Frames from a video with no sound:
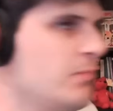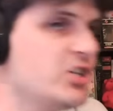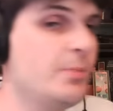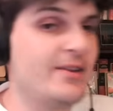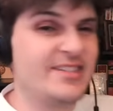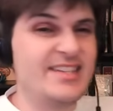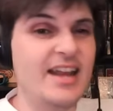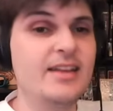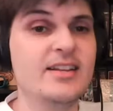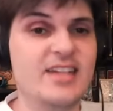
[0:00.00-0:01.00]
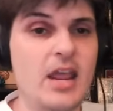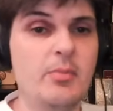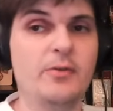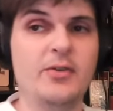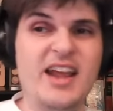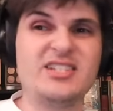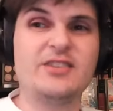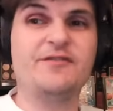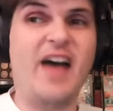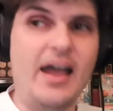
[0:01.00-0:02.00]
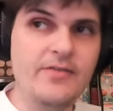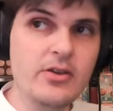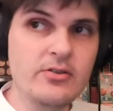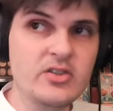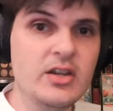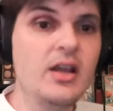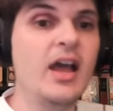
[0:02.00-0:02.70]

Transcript: about setting the table for the next five years